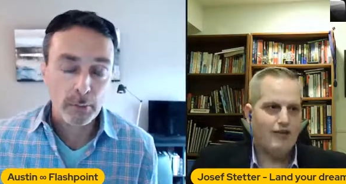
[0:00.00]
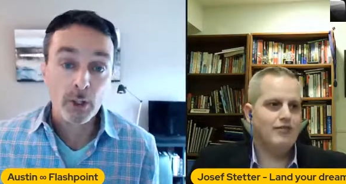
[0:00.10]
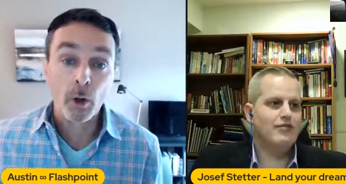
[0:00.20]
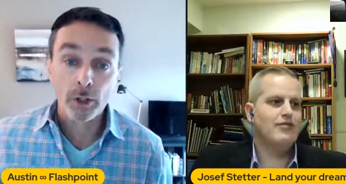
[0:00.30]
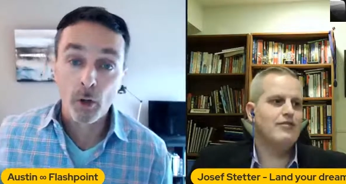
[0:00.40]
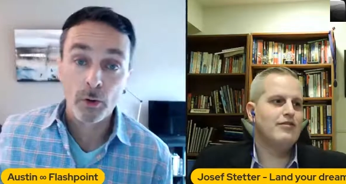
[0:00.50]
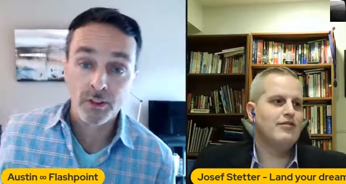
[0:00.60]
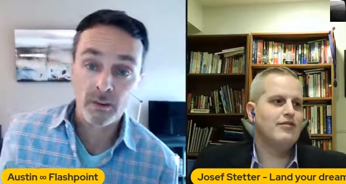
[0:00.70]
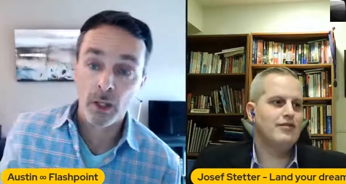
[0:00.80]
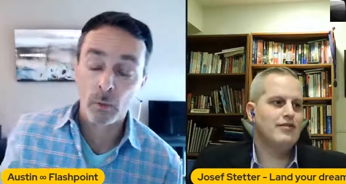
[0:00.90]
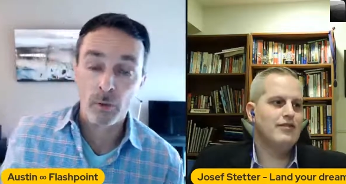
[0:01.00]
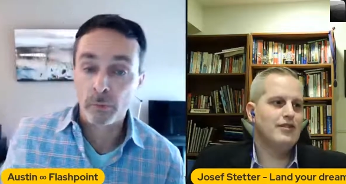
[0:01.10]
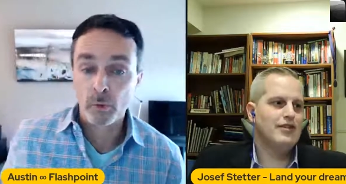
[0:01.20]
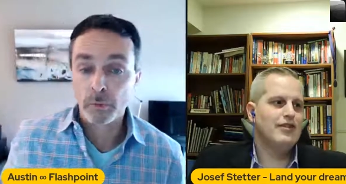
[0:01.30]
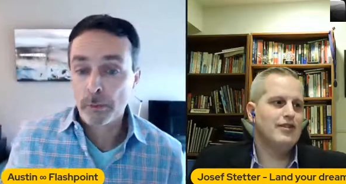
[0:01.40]
Speaker 1: to be an ongoing thing with,
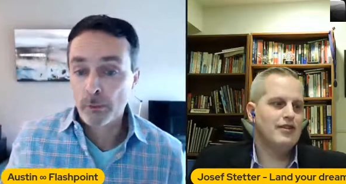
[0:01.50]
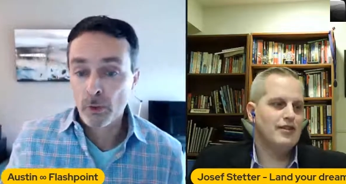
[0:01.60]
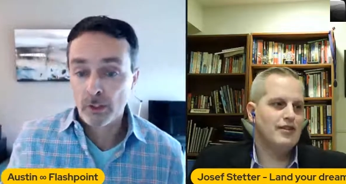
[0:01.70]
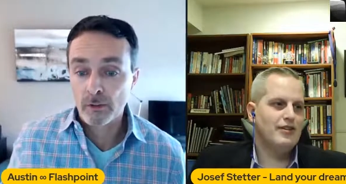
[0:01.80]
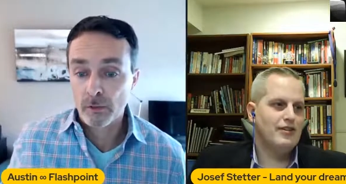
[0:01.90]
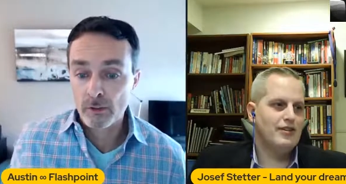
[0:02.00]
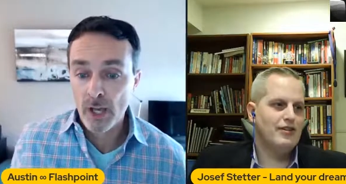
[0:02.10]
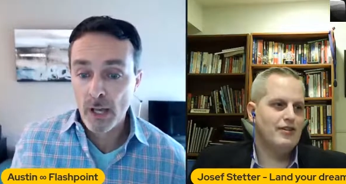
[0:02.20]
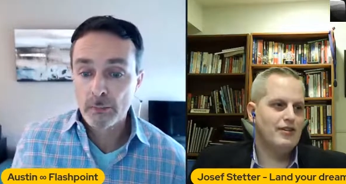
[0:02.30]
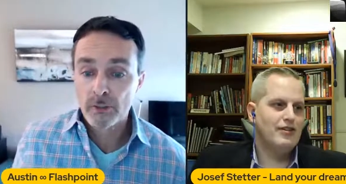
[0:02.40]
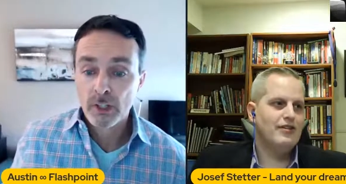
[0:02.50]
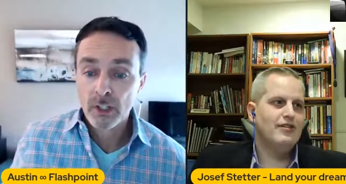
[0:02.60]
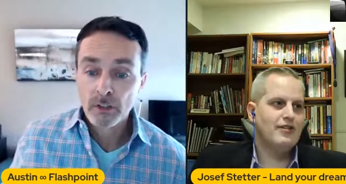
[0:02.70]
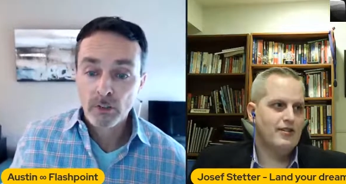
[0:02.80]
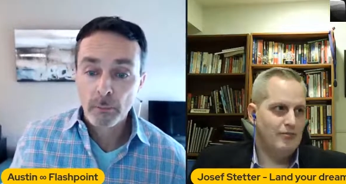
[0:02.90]
with people looking for jobs.
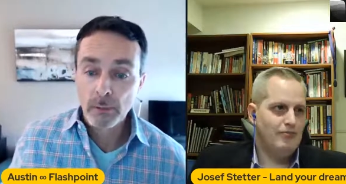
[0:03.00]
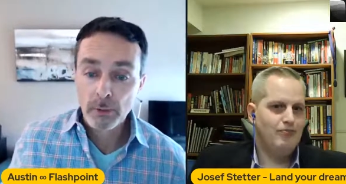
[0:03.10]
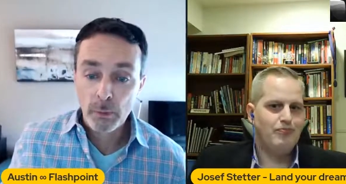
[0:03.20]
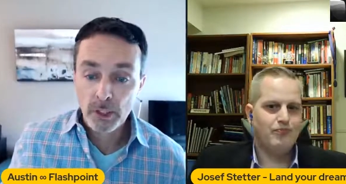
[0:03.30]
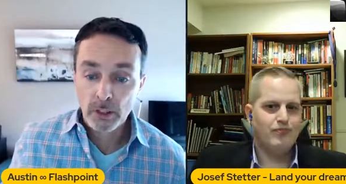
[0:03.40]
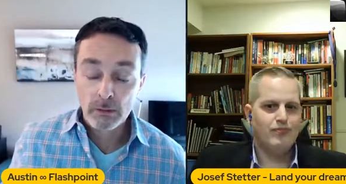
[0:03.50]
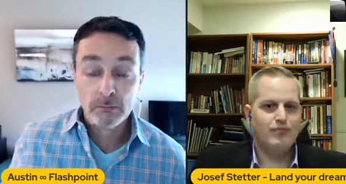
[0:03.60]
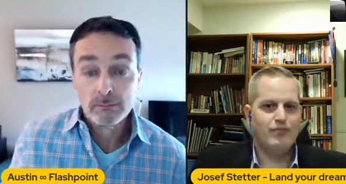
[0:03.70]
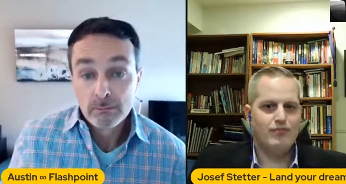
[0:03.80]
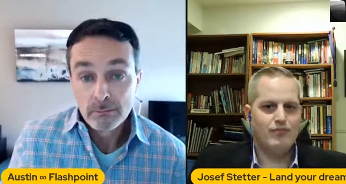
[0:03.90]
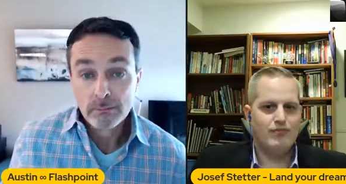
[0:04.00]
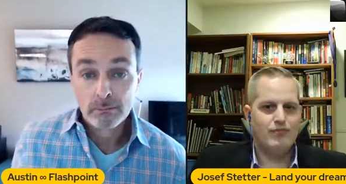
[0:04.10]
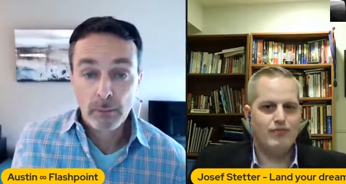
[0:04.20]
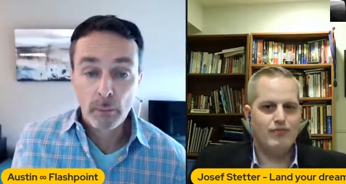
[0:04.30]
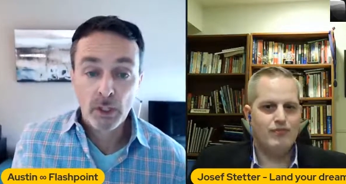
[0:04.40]
So maybe we can,
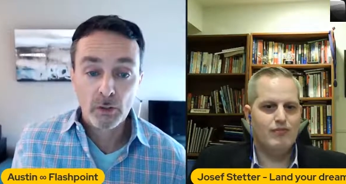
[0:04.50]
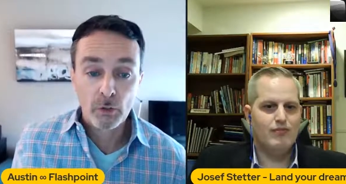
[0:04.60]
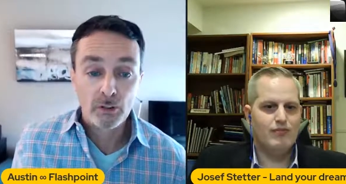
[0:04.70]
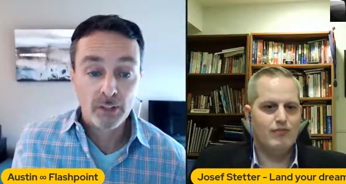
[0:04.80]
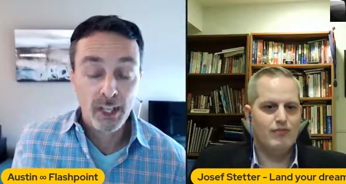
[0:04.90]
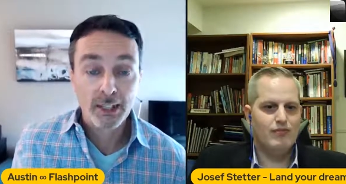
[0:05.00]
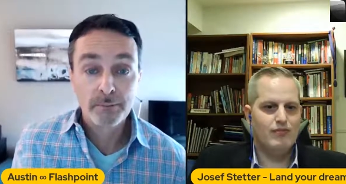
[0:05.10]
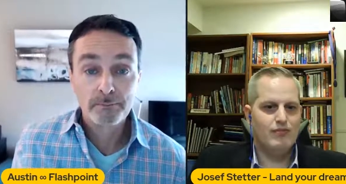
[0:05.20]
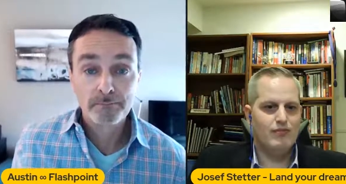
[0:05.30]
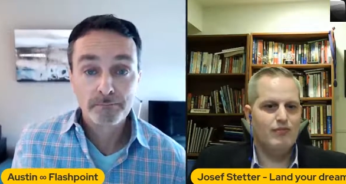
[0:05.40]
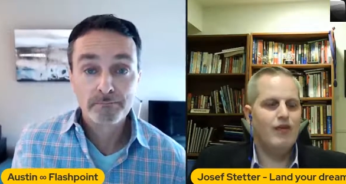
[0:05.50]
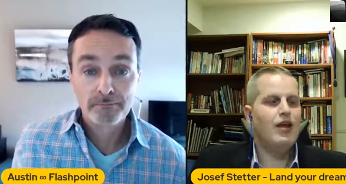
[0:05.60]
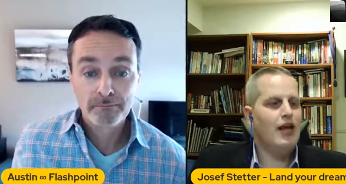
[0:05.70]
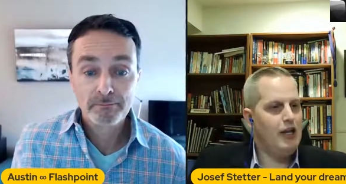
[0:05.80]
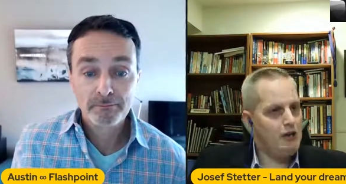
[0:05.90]
maybe we can do this again.
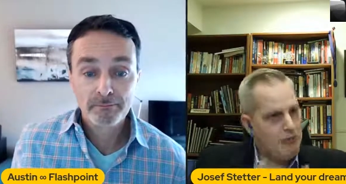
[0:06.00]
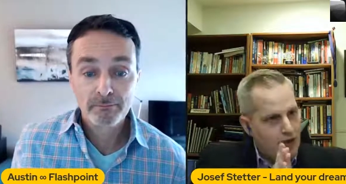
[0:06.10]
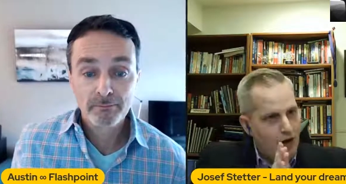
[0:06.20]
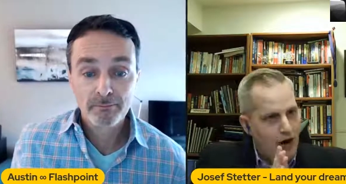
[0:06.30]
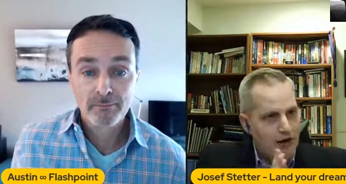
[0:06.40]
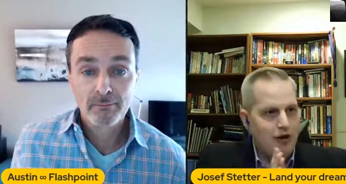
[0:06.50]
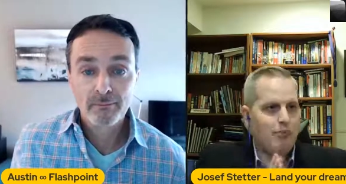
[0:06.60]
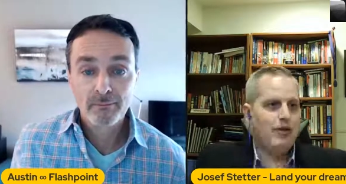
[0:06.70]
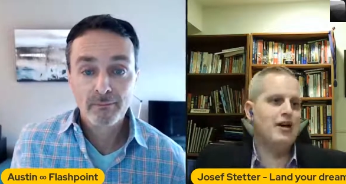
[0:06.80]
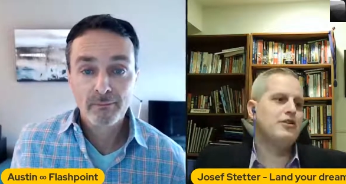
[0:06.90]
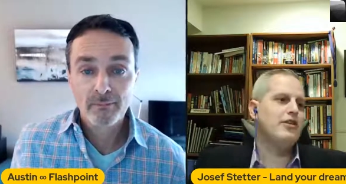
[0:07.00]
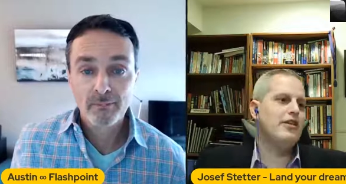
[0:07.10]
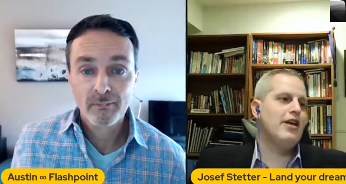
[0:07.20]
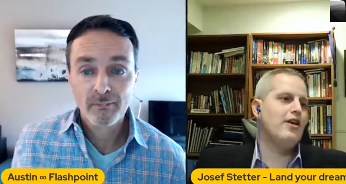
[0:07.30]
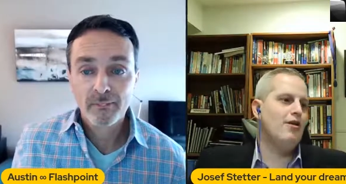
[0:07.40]
Speaker 2: It's been an honor and a pleasure.
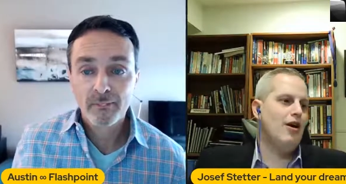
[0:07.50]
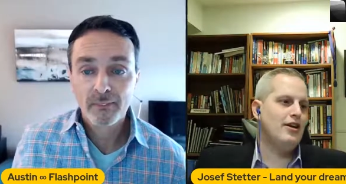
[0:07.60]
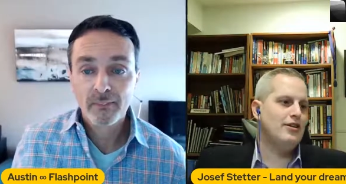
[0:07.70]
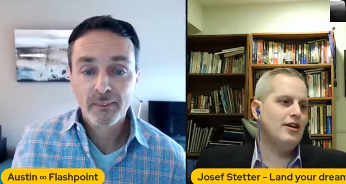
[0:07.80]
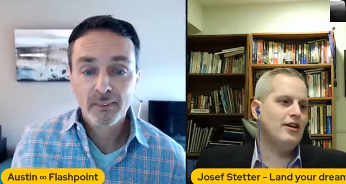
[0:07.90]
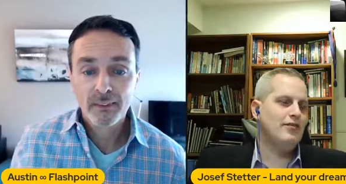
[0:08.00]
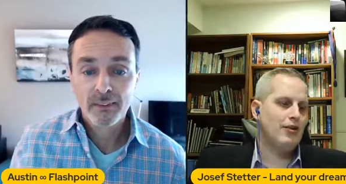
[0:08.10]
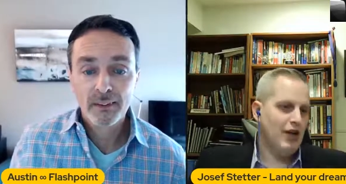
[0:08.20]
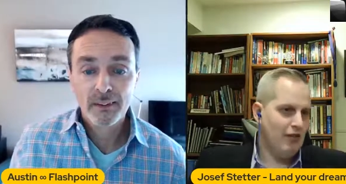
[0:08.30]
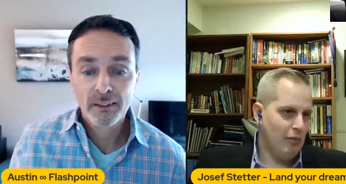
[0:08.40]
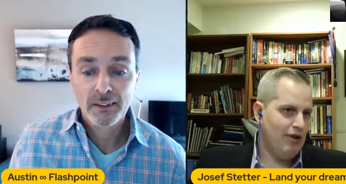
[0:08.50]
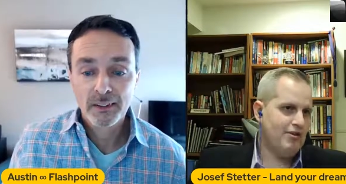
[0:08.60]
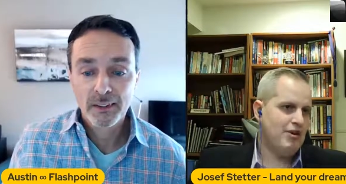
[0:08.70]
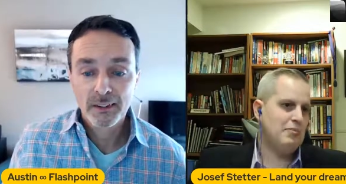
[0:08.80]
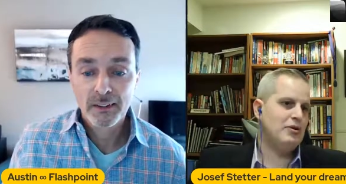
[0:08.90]
Thank you, Austin, for giving me
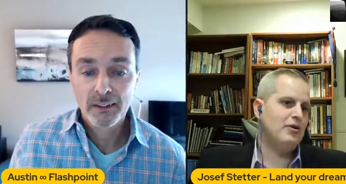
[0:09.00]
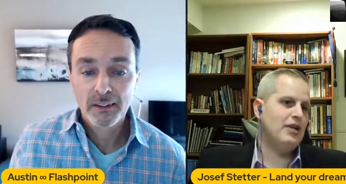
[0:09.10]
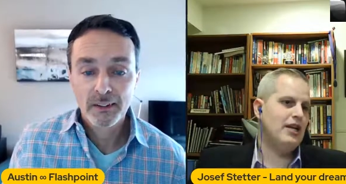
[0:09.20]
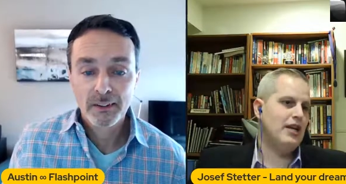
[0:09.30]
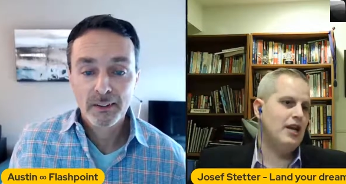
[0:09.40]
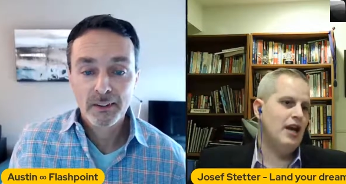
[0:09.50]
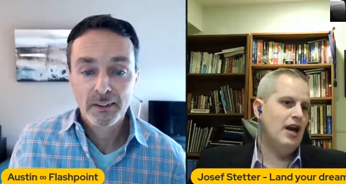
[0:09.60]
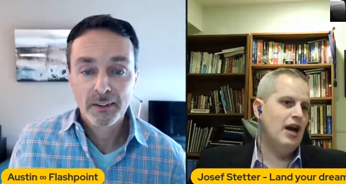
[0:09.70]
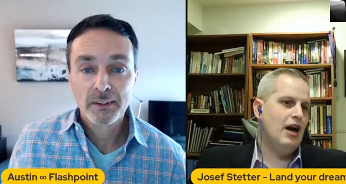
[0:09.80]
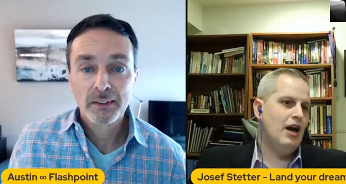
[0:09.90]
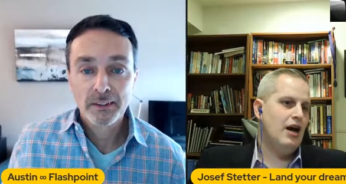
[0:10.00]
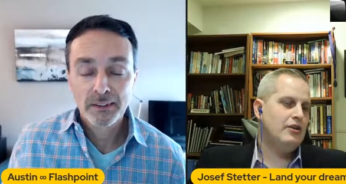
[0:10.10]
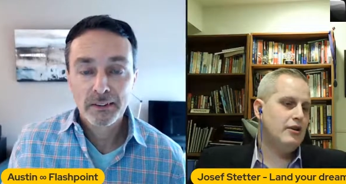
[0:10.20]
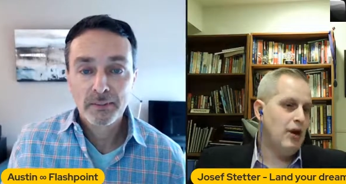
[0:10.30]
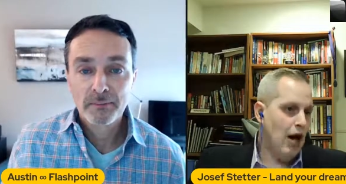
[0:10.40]
this opportunity
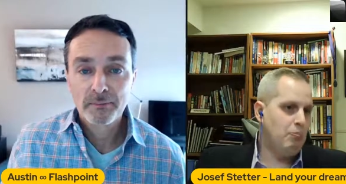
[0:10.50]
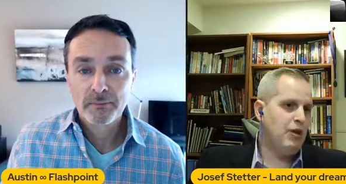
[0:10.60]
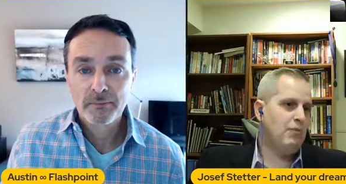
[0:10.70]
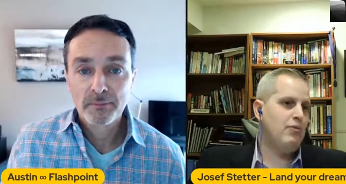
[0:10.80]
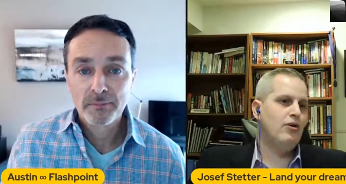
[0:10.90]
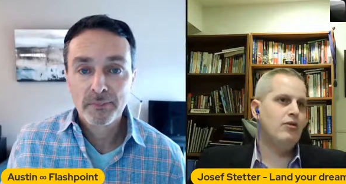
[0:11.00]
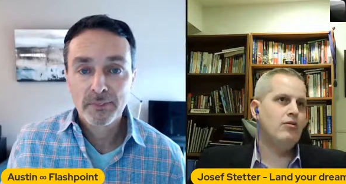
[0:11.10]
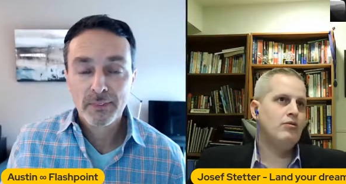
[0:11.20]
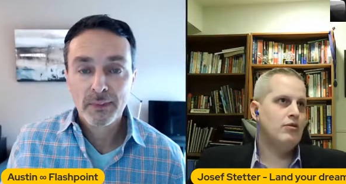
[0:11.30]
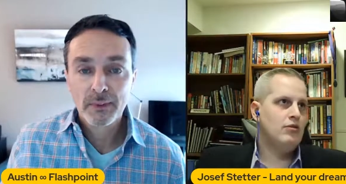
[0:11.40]
uh, to help people